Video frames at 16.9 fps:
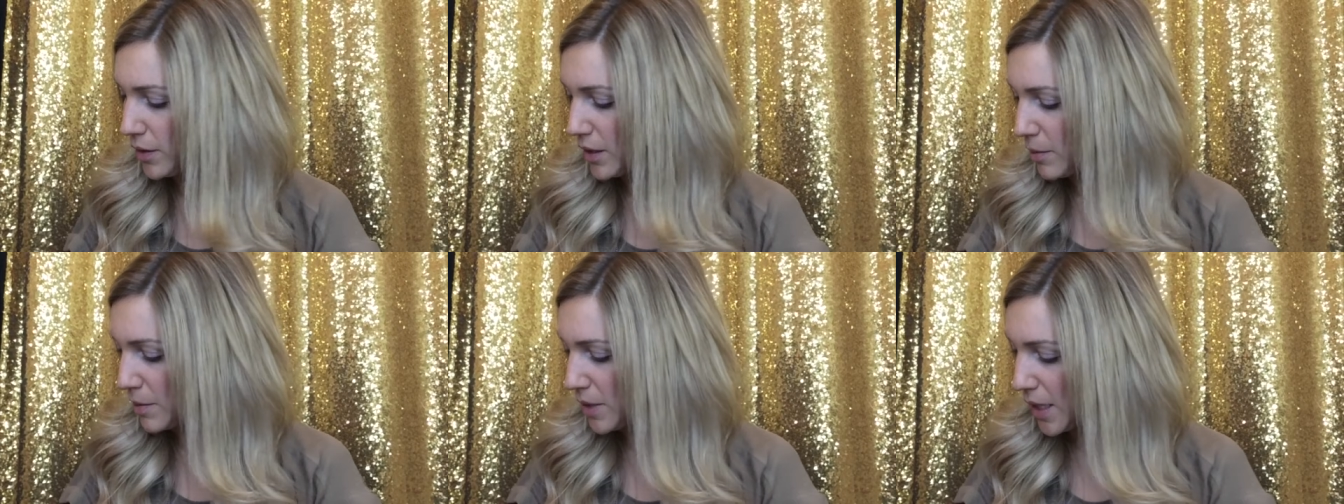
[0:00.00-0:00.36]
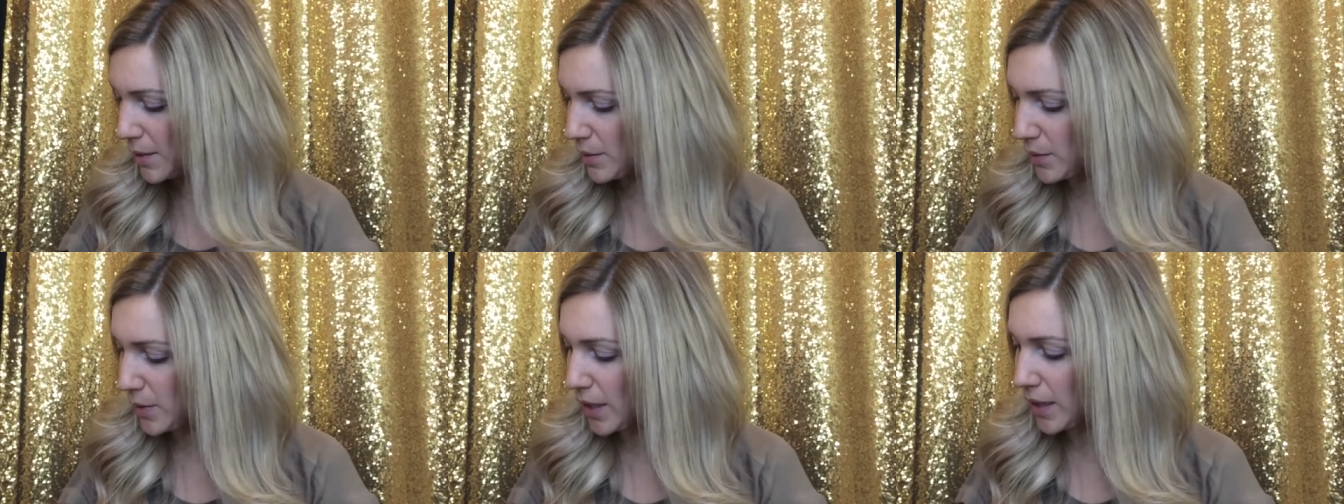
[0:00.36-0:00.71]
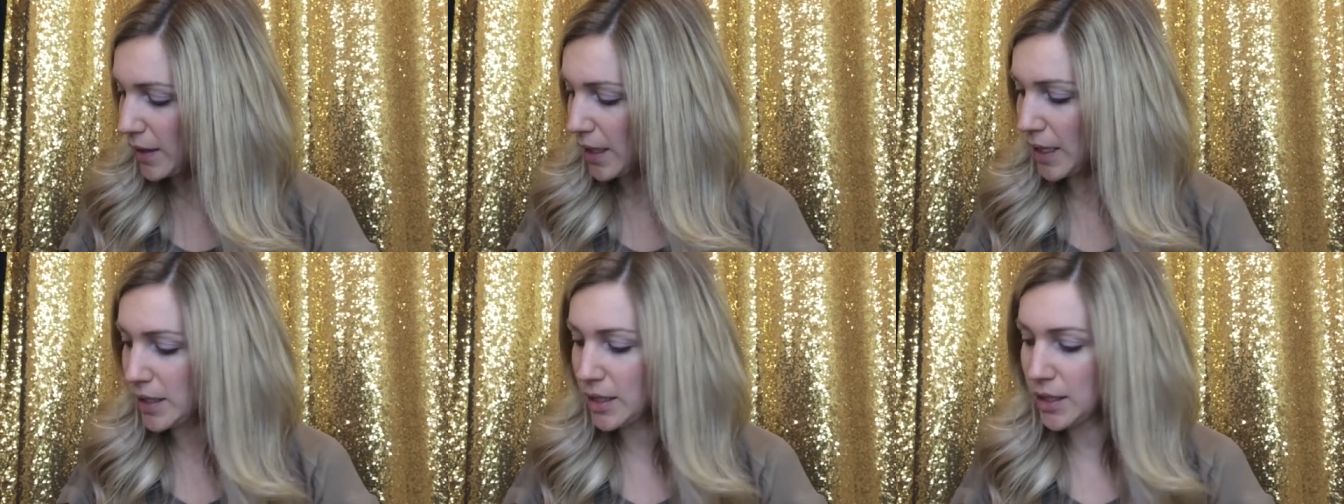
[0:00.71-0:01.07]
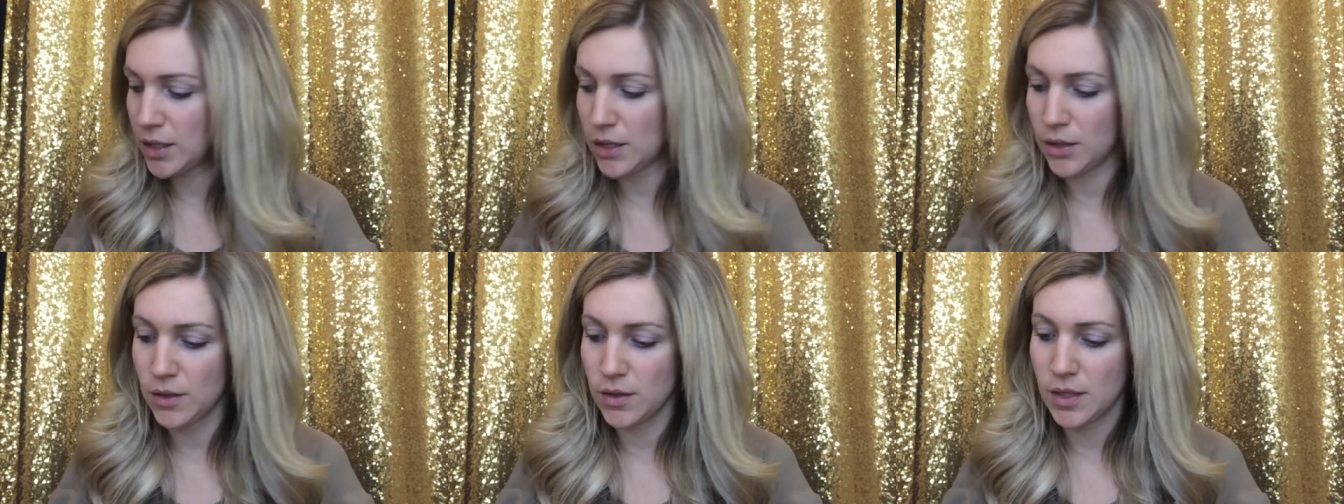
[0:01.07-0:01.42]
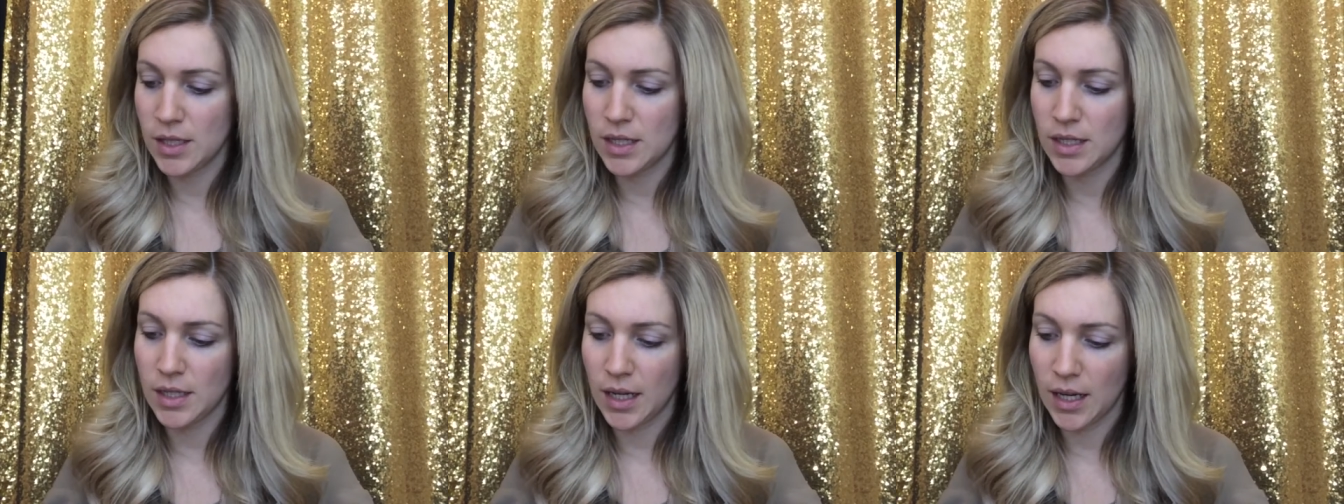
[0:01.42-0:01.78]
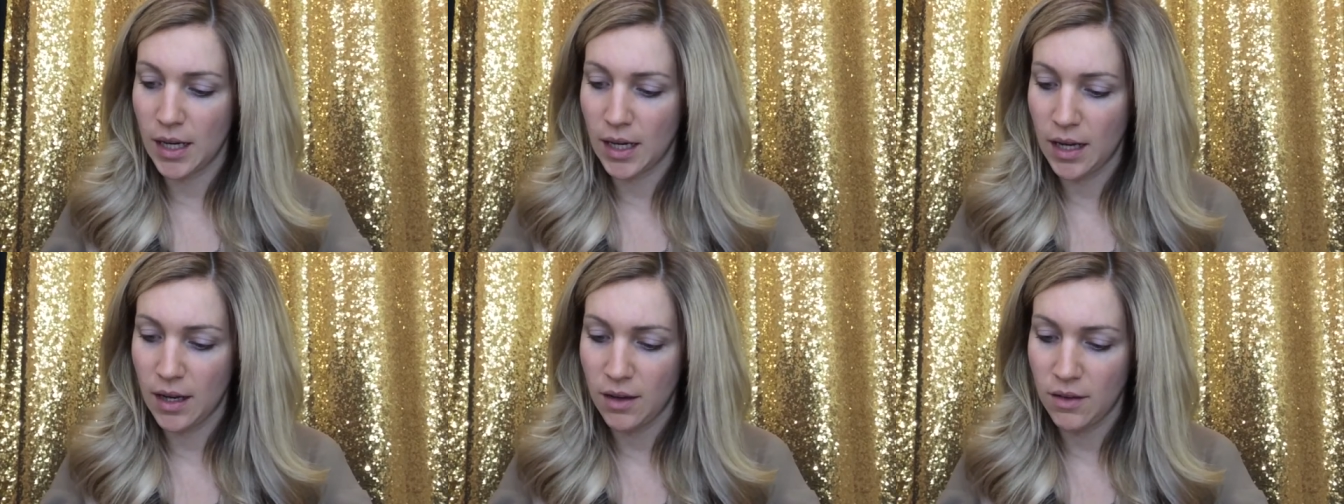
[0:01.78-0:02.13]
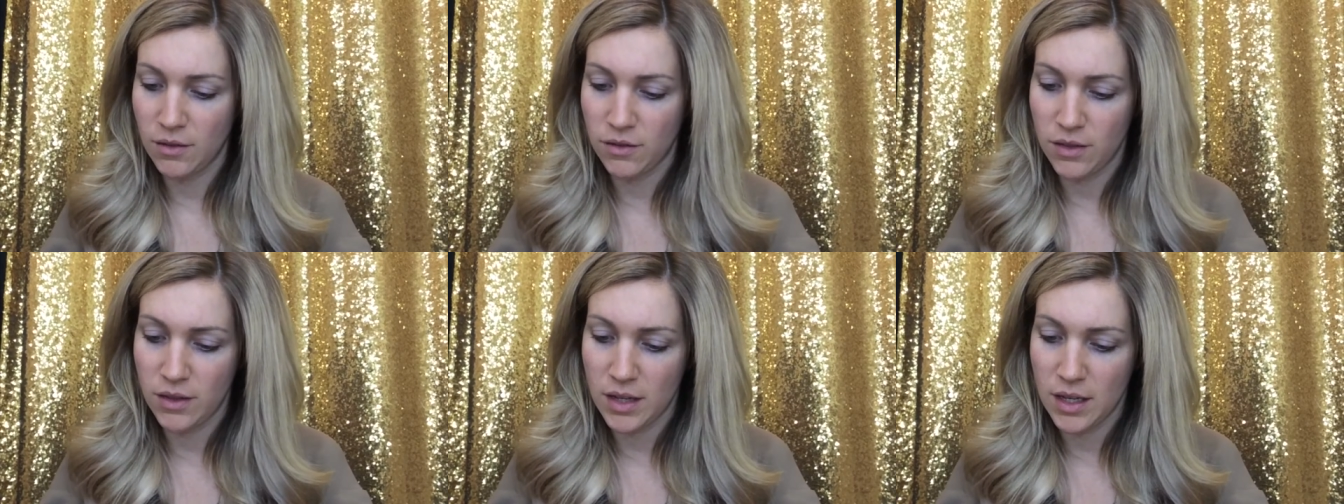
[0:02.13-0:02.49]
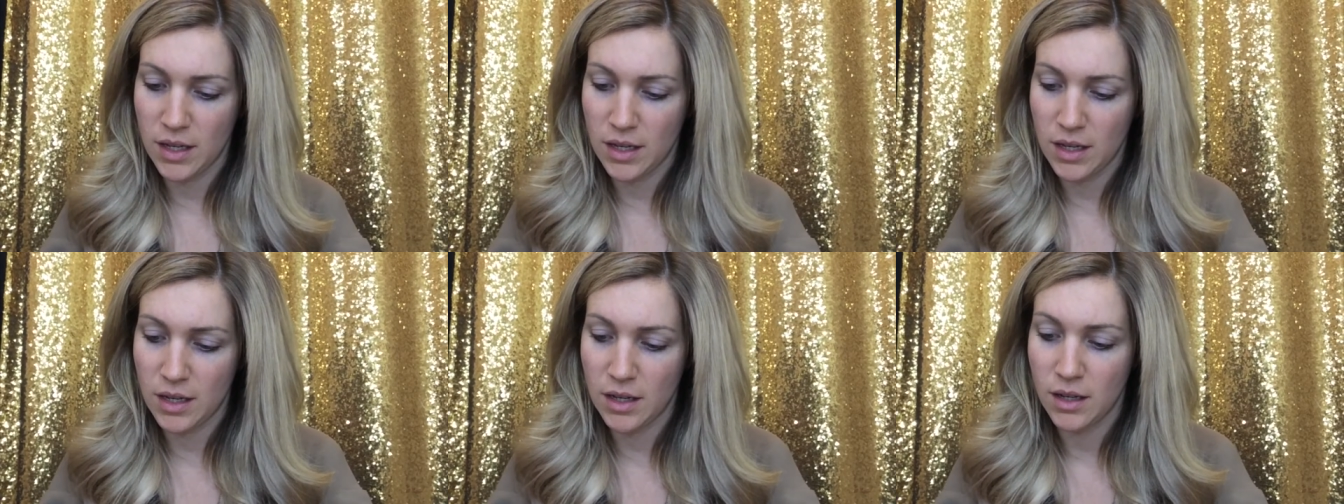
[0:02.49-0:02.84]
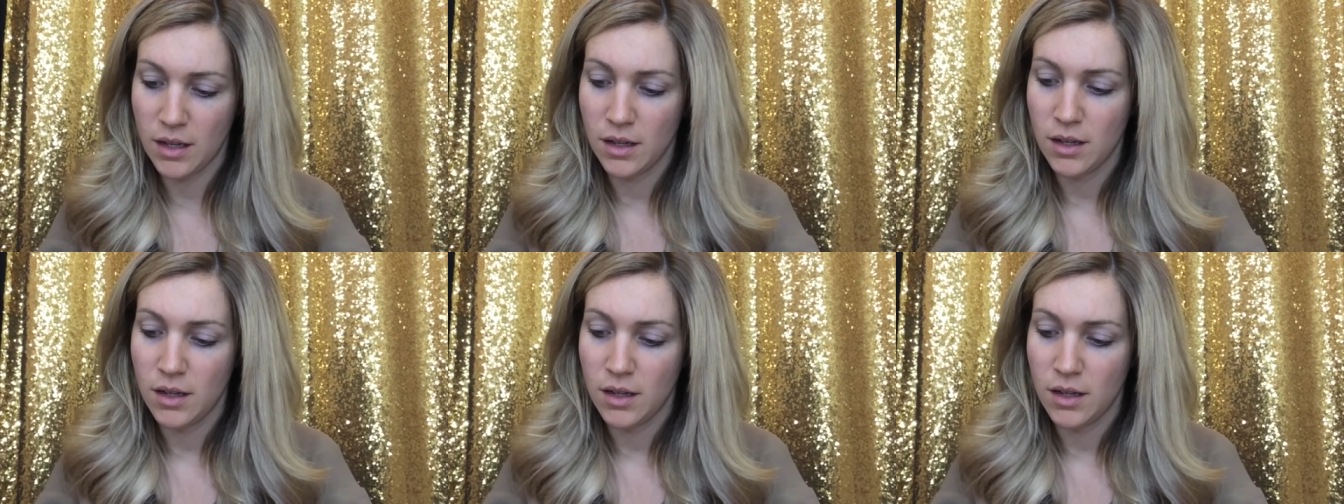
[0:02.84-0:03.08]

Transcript: sometimes what I like to do is I have the